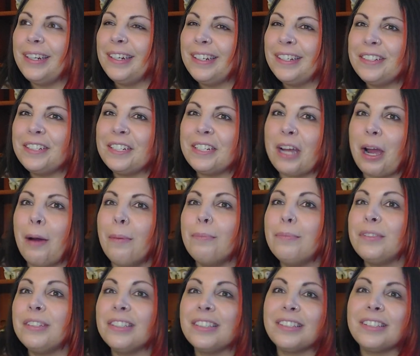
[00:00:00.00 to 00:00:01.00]
She
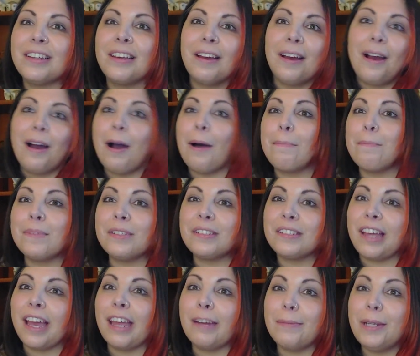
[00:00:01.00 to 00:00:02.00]
comes up
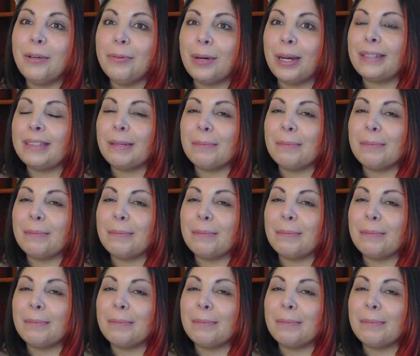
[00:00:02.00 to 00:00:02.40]
beside me while